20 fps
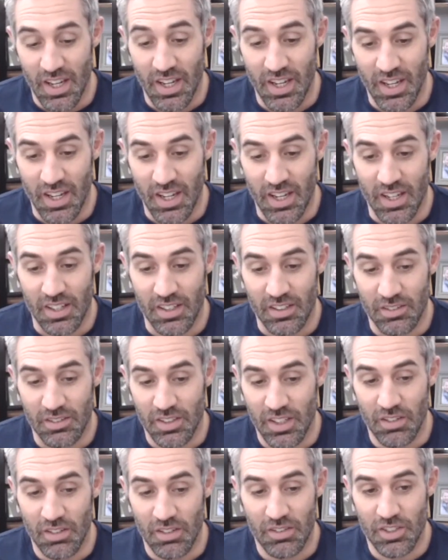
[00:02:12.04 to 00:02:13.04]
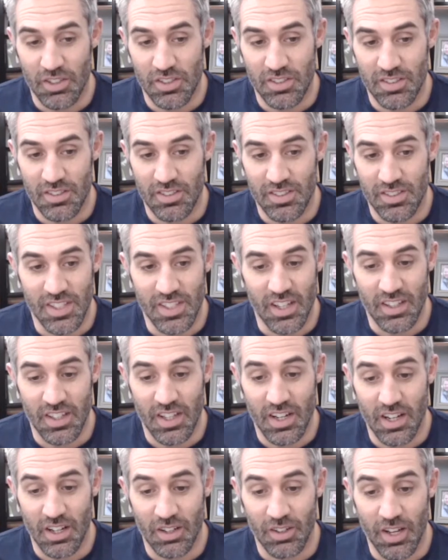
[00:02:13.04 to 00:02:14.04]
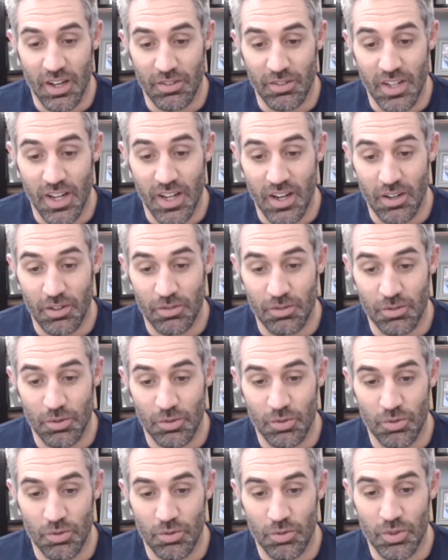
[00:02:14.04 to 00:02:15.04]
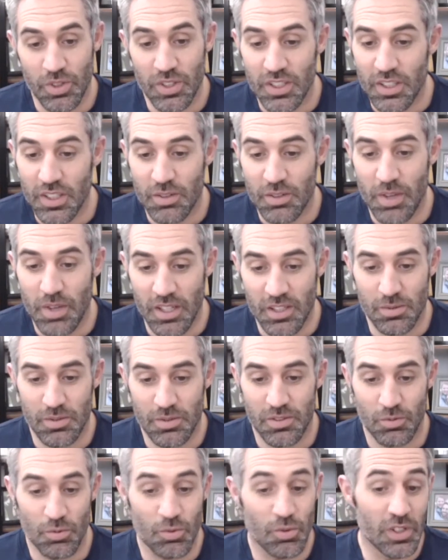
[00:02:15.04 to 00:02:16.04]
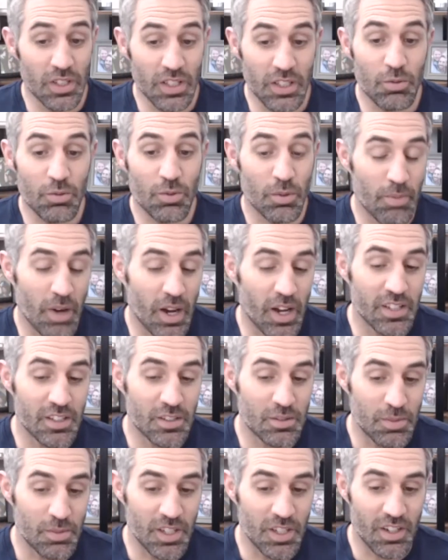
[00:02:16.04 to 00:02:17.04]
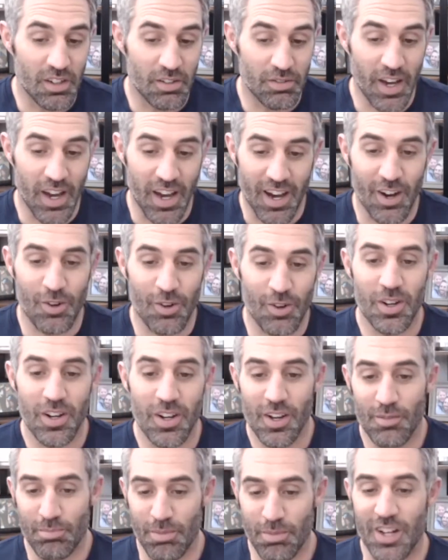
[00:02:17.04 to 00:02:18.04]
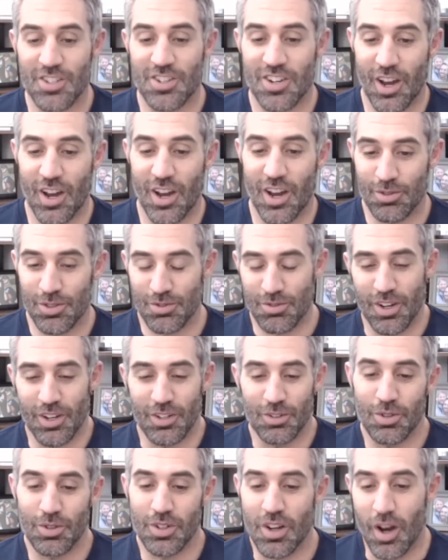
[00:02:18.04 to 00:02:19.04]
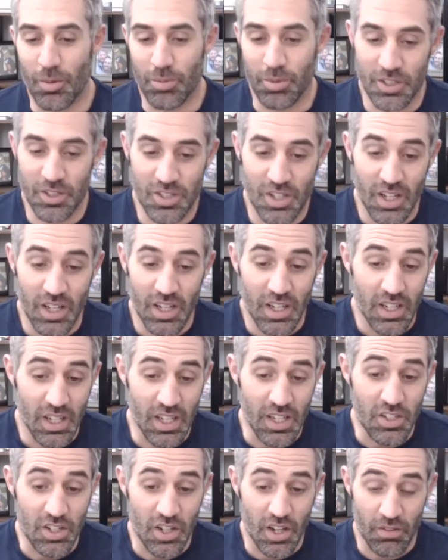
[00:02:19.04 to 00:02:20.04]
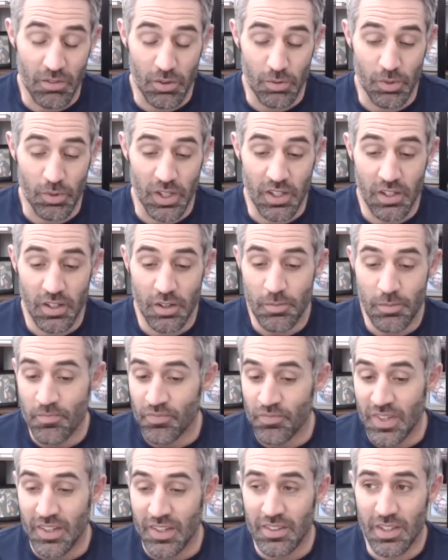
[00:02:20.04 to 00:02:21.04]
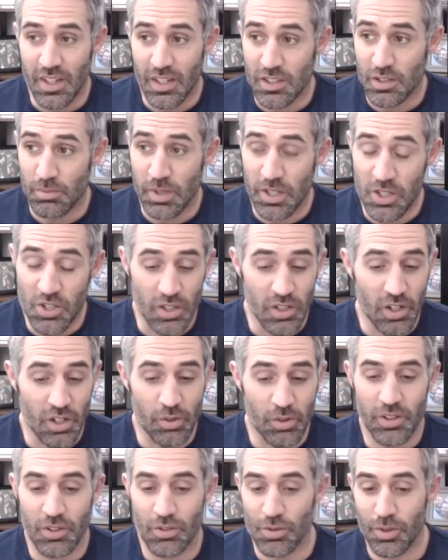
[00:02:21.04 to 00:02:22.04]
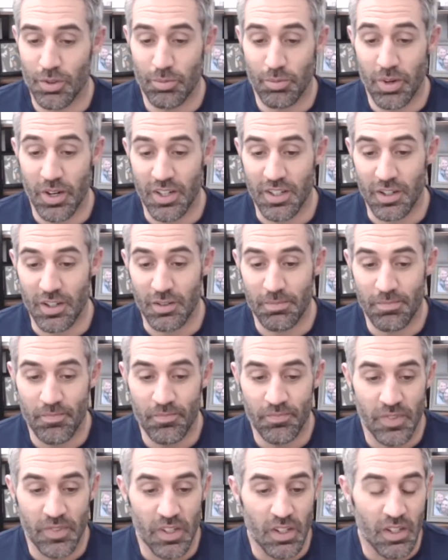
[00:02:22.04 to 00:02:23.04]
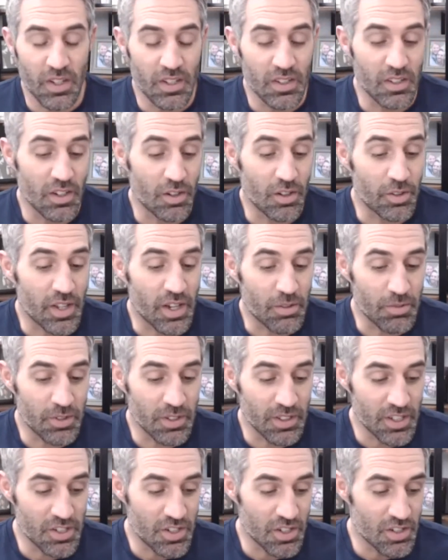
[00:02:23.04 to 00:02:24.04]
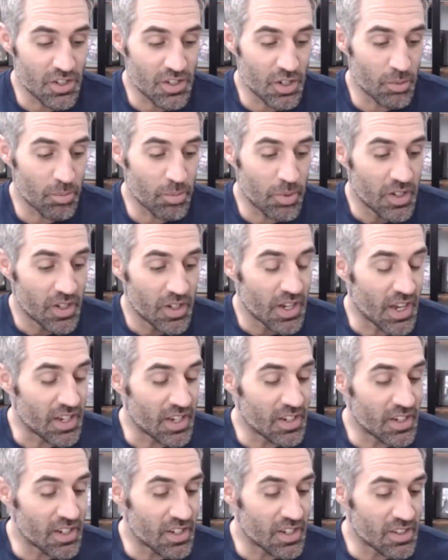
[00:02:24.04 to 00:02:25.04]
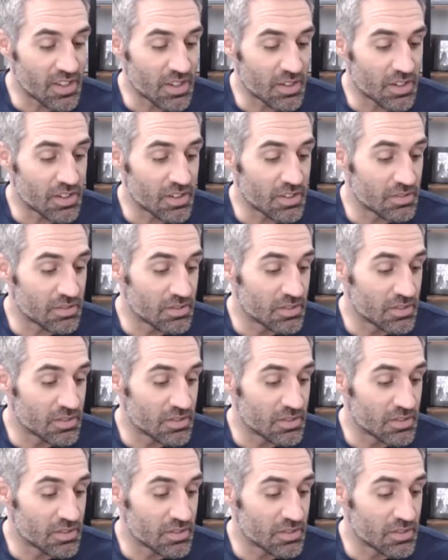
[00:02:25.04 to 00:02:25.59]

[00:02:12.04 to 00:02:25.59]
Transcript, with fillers: And even just saying that out loud now really makes, really reminds me of how much I was trying to accomplish each and every week. Not to mention going through a breakup. You know, that relationship ended at the